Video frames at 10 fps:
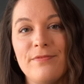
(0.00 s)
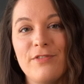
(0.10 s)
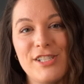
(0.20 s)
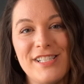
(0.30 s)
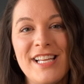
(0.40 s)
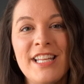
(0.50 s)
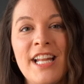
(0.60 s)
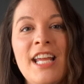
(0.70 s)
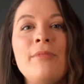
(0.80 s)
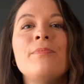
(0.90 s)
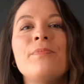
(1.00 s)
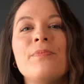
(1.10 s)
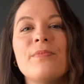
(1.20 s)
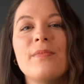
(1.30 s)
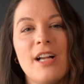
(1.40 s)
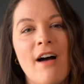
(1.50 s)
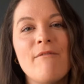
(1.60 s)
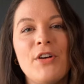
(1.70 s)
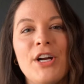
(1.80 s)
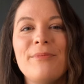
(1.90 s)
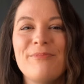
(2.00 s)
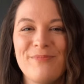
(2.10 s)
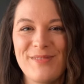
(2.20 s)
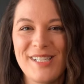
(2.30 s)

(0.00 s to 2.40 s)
Versatility, comfort,